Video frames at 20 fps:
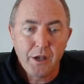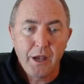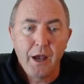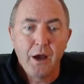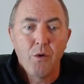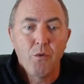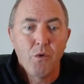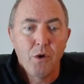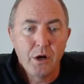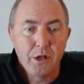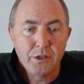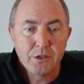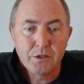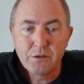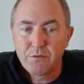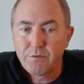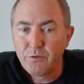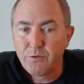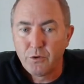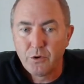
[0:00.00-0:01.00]
at once
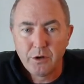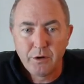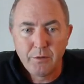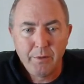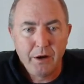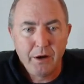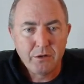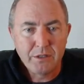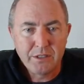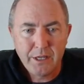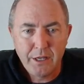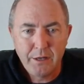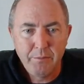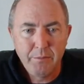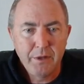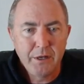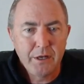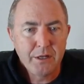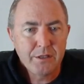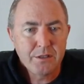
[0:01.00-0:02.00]
for about 10
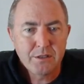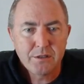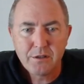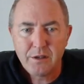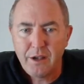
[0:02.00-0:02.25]
minutes